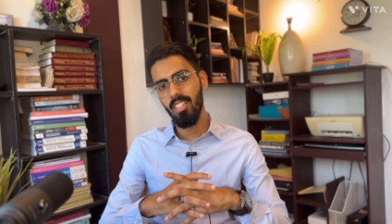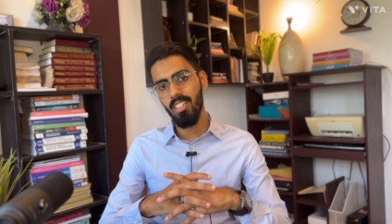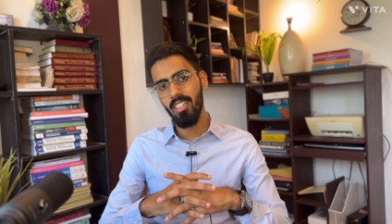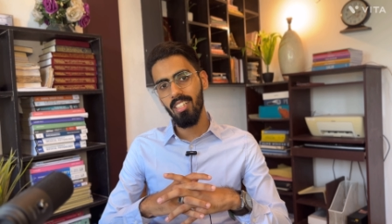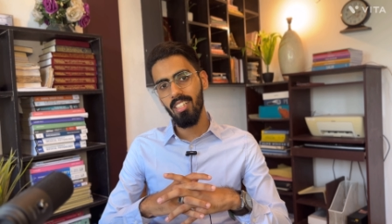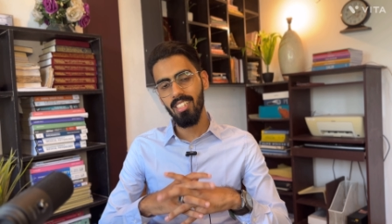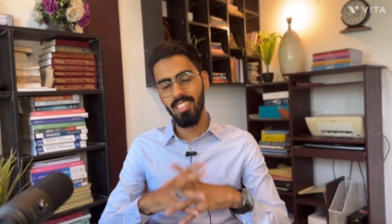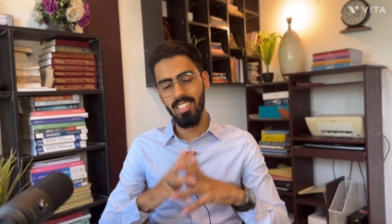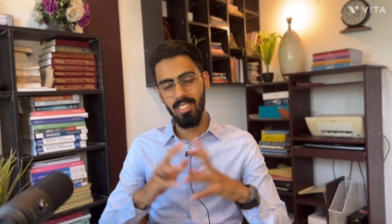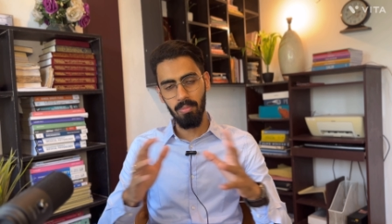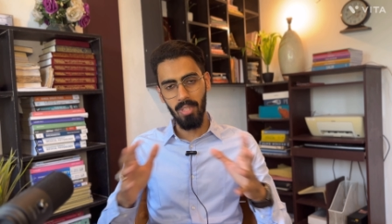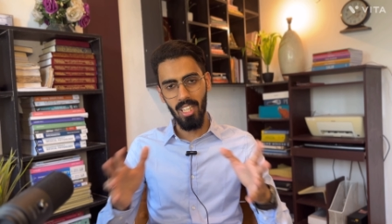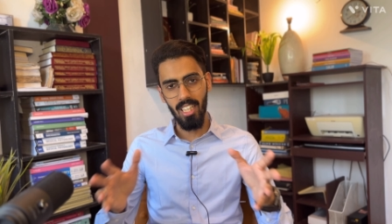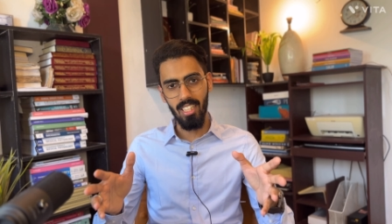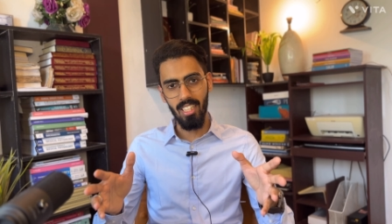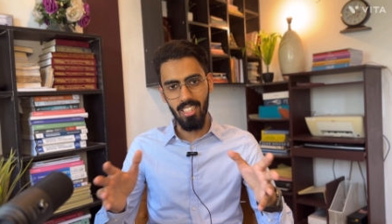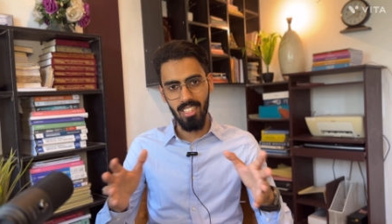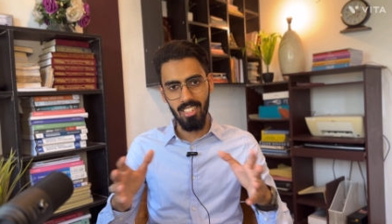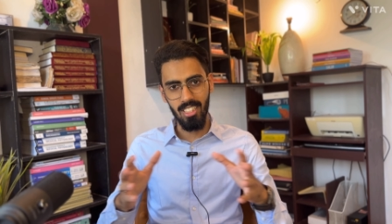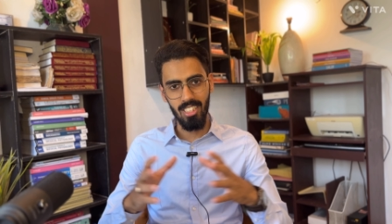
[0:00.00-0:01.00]
his
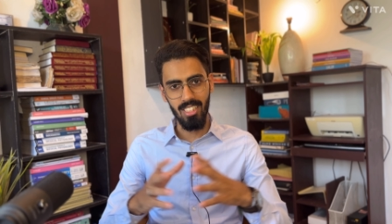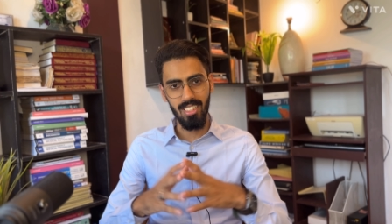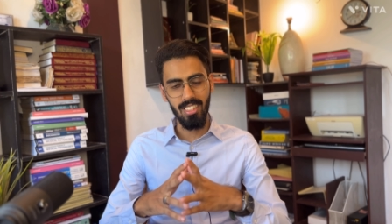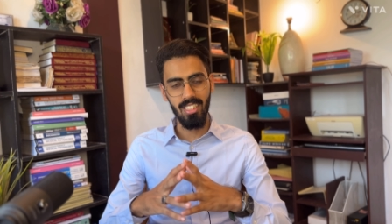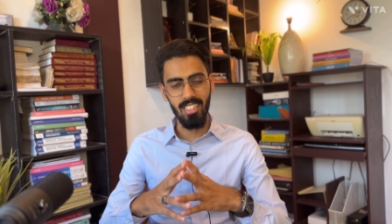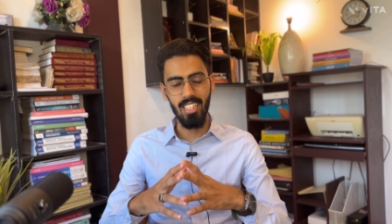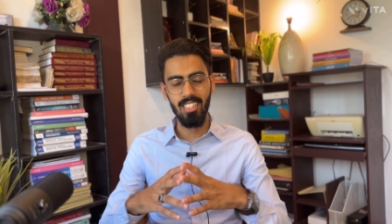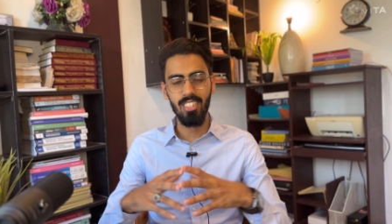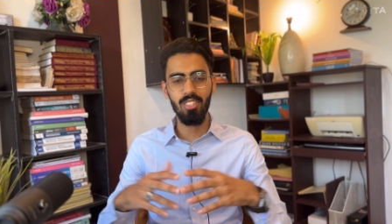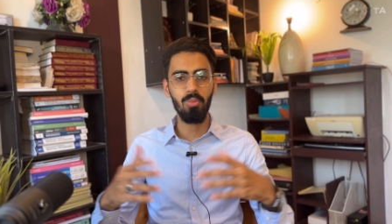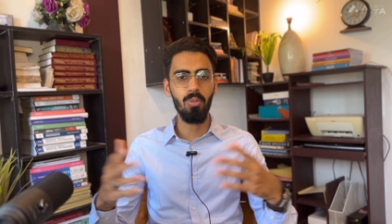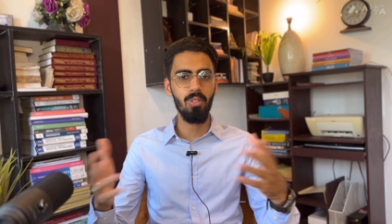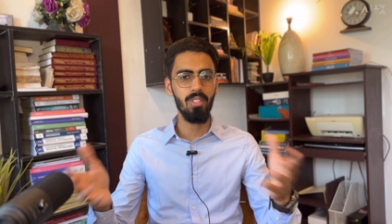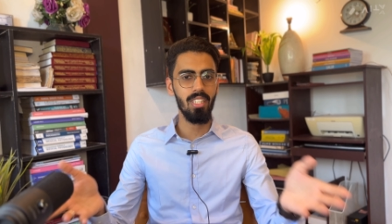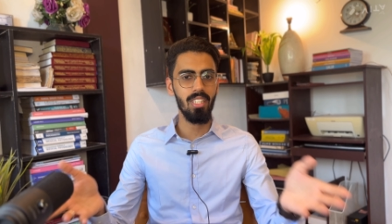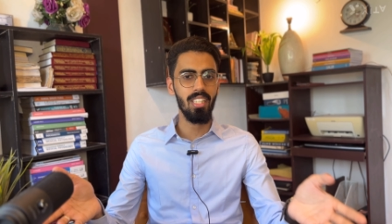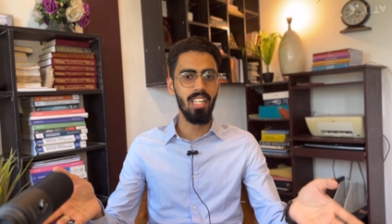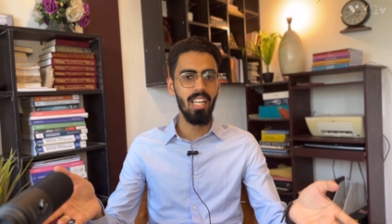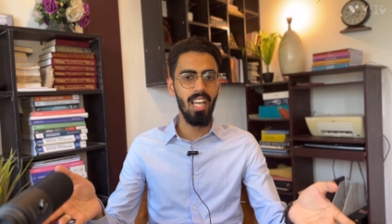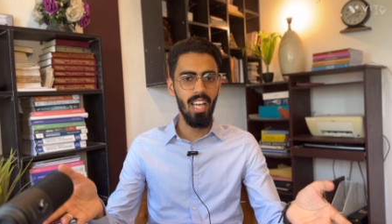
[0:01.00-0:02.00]
marriage, and that's
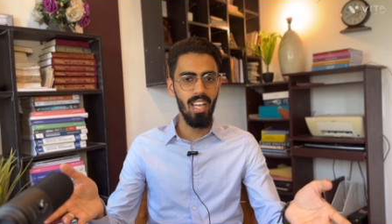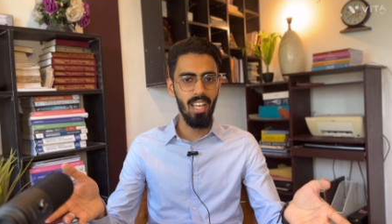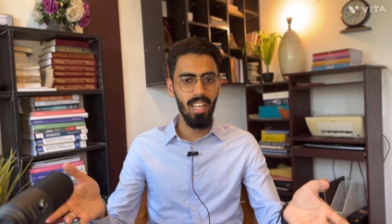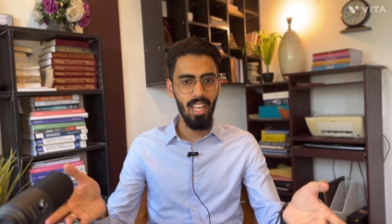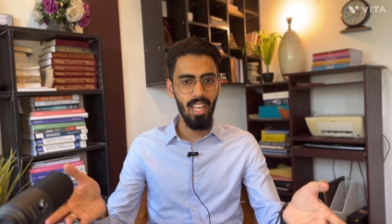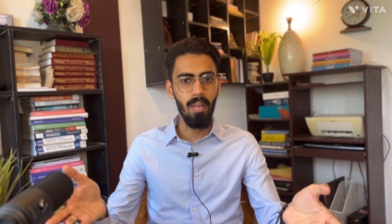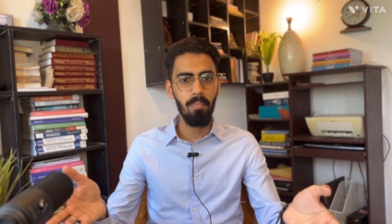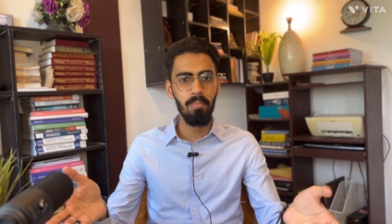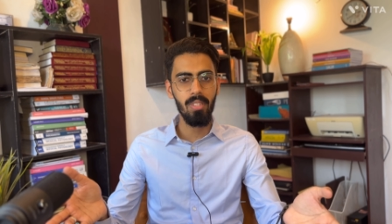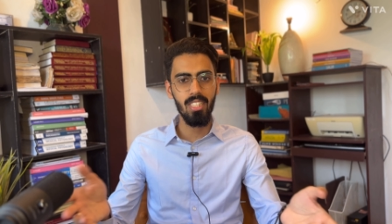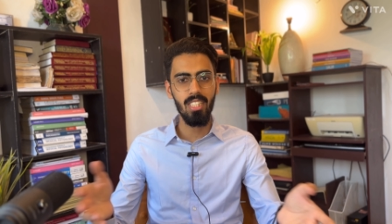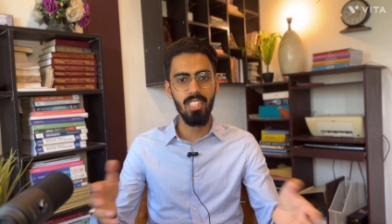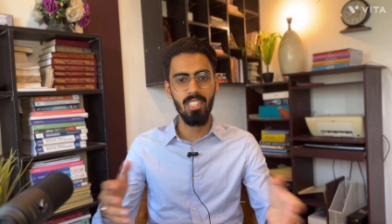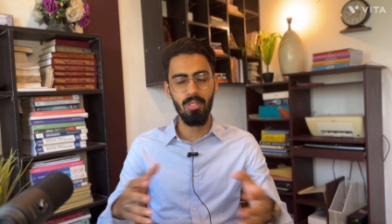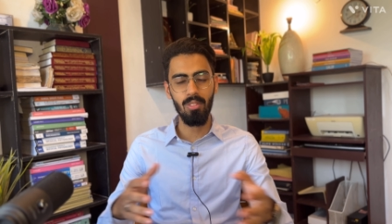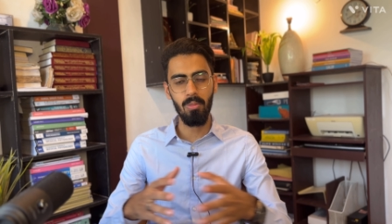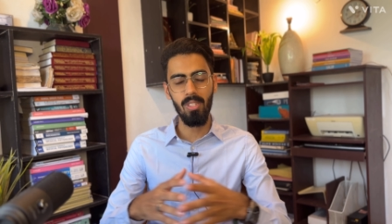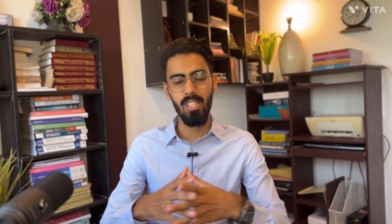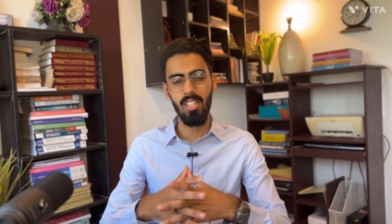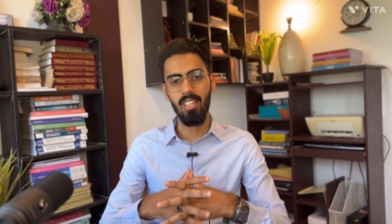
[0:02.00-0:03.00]
what ha happened as
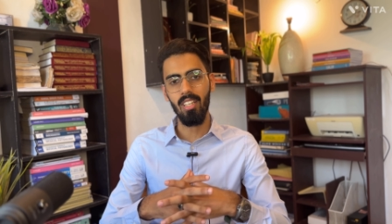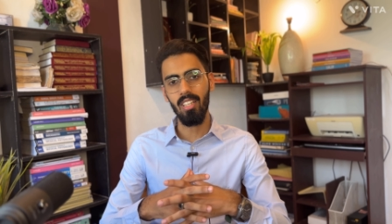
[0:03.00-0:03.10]
well.